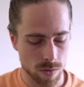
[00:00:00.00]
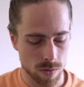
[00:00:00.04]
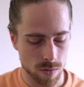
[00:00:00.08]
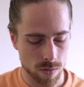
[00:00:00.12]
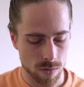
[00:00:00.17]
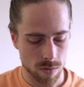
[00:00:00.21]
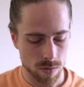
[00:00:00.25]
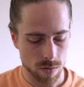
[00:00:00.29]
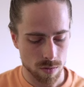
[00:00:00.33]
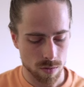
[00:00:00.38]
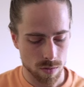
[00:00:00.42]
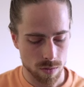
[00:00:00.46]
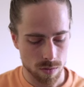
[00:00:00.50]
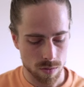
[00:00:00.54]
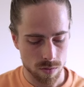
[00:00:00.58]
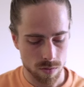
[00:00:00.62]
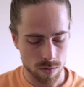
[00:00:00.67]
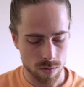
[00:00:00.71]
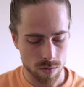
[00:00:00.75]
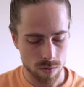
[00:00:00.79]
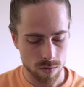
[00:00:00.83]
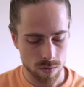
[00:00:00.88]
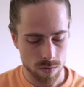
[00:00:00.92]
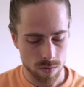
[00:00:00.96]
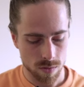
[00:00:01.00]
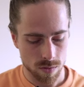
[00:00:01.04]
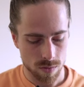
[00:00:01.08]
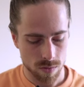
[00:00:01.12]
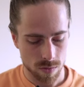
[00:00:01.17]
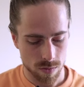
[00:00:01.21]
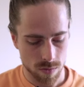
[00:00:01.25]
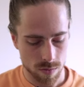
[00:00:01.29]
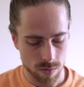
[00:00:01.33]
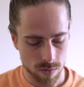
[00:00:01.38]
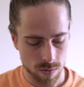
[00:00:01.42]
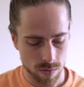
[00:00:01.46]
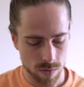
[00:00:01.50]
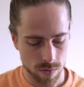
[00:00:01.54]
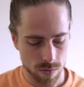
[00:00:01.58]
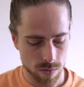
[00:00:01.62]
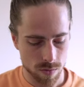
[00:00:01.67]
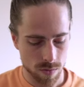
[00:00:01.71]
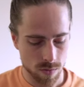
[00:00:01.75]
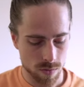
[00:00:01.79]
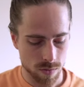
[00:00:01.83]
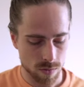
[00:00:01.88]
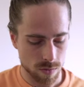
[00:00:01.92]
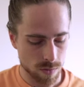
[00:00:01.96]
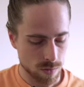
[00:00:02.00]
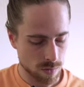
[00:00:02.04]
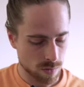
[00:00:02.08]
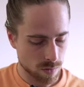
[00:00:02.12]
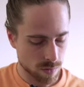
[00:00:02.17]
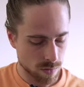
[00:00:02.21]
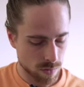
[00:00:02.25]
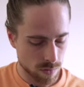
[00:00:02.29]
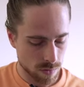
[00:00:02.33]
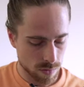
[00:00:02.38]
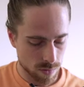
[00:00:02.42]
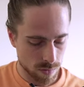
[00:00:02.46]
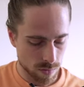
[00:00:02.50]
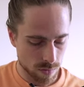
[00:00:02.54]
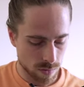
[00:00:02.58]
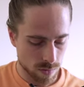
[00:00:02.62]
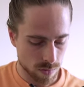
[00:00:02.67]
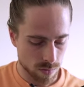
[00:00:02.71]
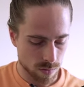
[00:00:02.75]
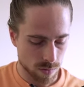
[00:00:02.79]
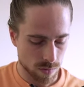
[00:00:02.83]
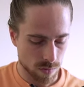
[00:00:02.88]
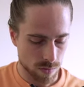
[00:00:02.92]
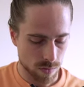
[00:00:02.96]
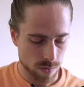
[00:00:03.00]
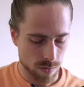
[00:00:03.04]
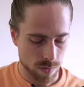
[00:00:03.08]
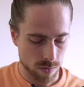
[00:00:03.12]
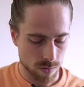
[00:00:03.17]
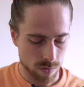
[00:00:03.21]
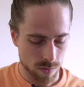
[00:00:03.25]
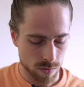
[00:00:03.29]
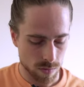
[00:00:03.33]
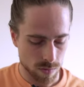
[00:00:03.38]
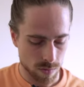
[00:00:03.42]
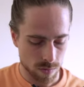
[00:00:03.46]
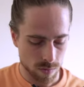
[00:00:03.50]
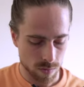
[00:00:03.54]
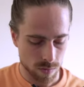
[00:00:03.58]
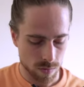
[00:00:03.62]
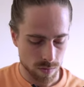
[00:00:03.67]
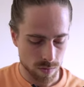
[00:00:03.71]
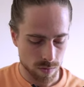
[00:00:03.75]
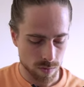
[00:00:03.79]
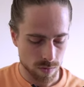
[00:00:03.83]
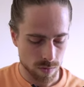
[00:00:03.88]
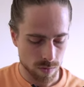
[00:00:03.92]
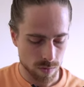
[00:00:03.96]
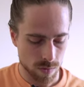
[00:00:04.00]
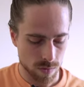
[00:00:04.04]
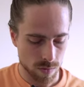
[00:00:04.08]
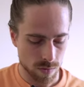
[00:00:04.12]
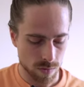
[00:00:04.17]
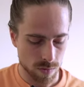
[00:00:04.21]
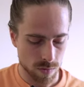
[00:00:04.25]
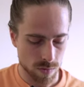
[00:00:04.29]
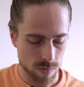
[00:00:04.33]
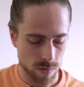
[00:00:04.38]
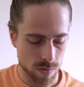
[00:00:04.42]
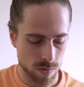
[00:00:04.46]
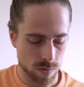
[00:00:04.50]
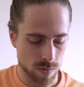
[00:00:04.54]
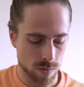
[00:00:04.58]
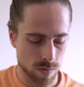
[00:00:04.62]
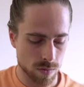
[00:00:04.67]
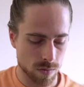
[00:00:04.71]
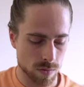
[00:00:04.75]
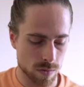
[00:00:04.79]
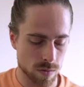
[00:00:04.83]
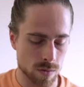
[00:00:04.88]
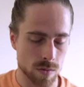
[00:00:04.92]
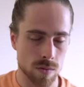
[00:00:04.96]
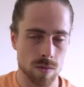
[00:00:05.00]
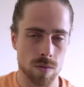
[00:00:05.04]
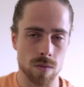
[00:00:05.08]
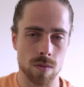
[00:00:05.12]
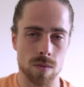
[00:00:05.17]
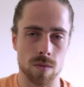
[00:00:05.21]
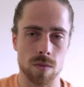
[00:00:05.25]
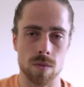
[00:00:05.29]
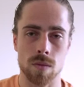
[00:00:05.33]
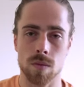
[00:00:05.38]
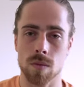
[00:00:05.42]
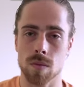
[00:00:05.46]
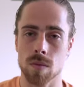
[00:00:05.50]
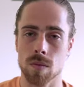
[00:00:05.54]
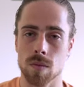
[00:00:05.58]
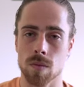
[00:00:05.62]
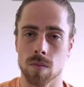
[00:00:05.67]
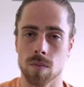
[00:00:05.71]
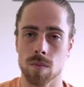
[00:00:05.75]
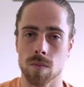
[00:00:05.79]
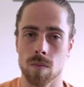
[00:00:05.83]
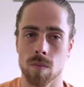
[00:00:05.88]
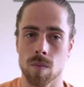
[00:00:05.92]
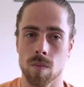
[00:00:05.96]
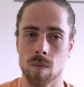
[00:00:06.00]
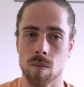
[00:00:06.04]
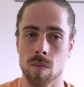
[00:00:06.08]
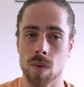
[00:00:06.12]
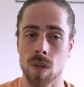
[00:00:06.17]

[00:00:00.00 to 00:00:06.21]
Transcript: [no speech]